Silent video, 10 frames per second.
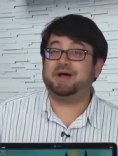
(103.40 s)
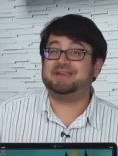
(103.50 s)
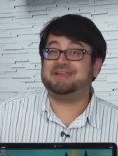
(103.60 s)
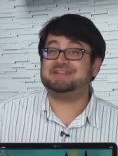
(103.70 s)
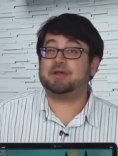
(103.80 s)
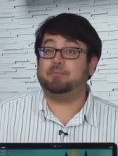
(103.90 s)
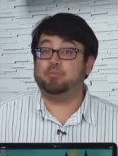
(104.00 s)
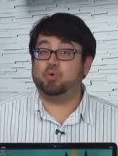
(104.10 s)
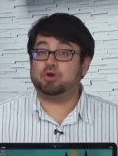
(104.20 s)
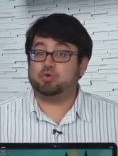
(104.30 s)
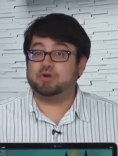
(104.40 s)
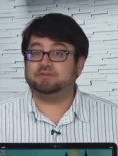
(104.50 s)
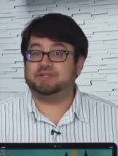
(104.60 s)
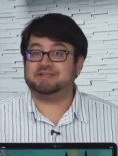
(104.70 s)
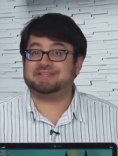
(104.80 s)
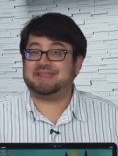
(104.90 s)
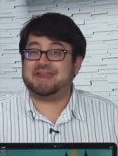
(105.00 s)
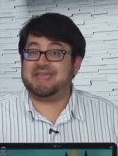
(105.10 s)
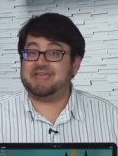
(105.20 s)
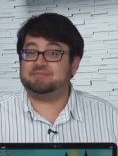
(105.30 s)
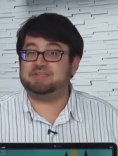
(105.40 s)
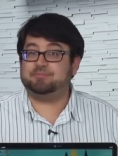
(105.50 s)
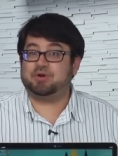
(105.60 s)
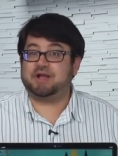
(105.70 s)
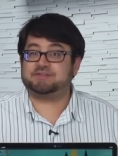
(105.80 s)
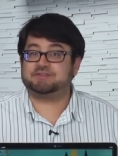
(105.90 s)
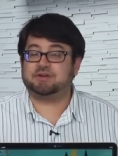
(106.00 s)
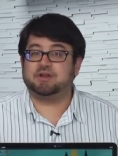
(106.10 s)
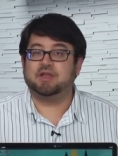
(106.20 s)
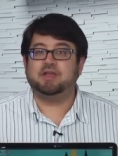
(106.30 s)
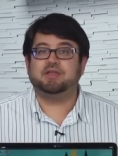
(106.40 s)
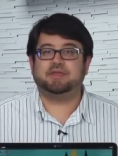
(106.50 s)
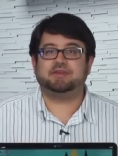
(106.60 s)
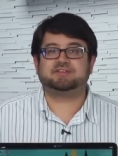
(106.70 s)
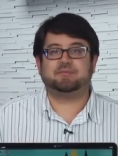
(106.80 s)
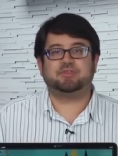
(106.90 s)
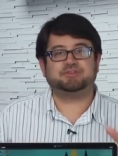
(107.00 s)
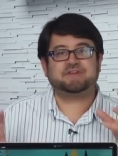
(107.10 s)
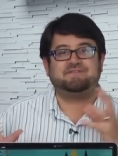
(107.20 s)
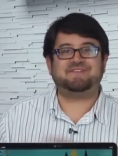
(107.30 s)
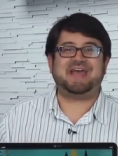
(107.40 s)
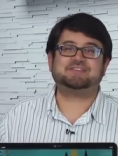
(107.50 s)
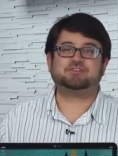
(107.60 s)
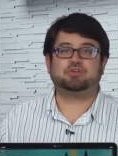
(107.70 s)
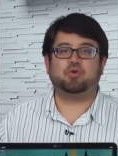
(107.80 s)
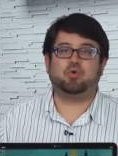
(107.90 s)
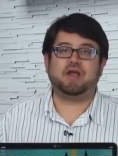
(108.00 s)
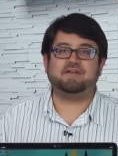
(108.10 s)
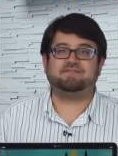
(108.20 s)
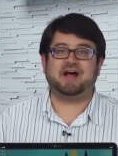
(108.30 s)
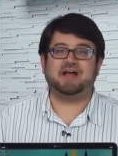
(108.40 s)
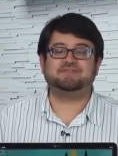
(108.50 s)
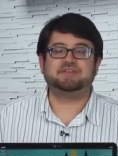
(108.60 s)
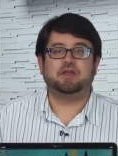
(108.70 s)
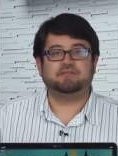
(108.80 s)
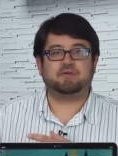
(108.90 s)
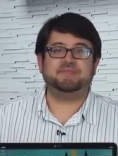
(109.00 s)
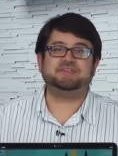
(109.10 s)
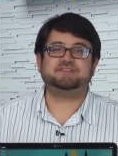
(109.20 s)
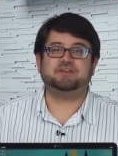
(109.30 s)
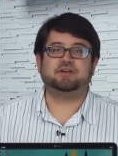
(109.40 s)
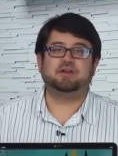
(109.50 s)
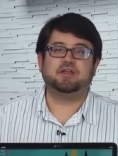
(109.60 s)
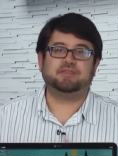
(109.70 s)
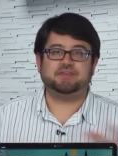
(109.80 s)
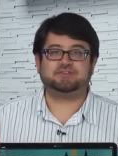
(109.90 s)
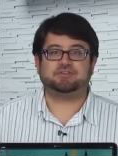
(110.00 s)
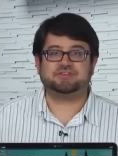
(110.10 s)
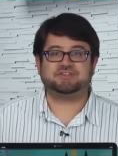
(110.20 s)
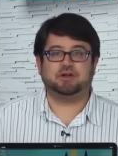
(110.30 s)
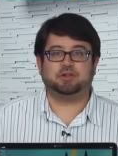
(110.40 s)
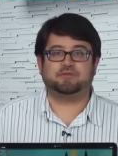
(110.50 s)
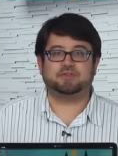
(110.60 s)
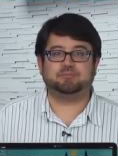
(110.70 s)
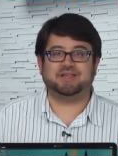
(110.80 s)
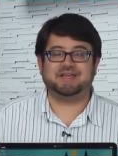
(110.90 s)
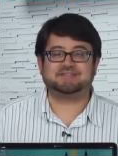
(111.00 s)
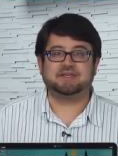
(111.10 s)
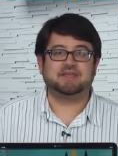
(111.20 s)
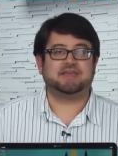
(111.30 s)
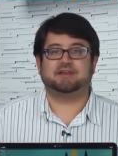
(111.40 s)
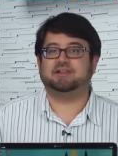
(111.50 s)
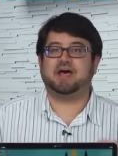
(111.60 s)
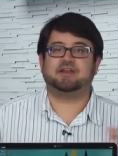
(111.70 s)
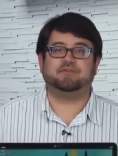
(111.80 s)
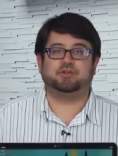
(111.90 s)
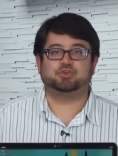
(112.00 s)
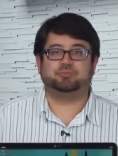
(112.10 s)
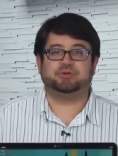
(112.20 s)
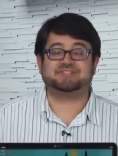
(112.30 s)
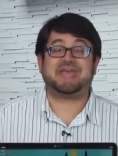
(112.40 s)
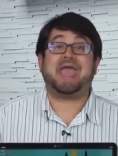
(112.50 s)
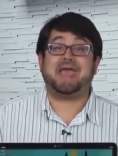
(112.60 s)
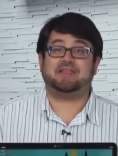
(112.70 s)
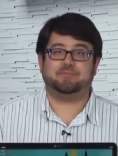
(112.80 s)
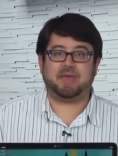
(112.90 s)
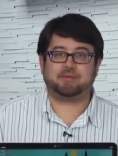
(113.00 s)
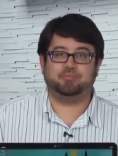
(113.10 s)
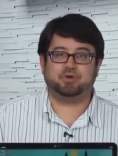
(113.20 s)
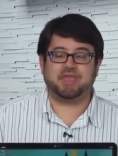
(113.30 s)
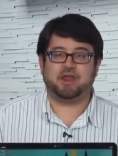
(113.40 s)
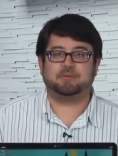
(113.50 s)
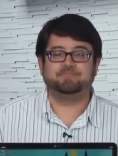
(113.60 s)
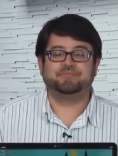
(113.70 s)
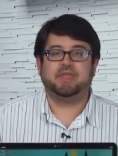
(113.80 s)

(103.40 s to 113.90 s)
but it's more equivalent to that AMD processor than to some of those faster Core i5s from this year that you start to see all over the place in a lot of Ultrabooks and the MacBook Air.